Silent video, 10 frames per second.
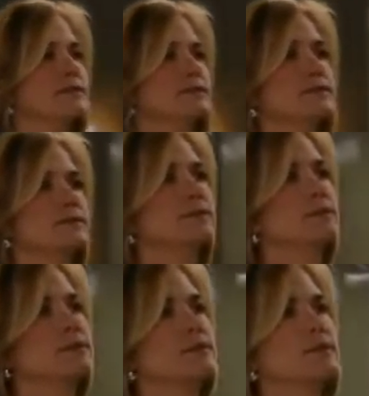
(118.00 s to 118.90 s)
not
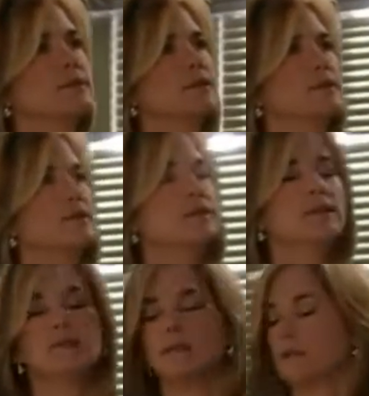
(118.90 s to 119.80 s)
fantasy. It's
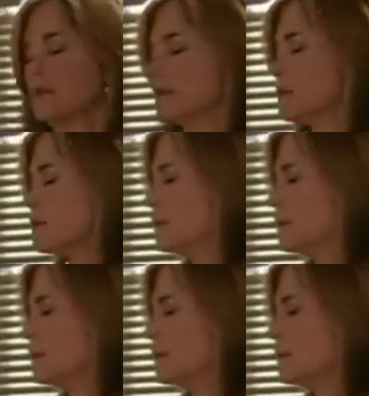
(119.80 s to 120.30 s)
not paranoia.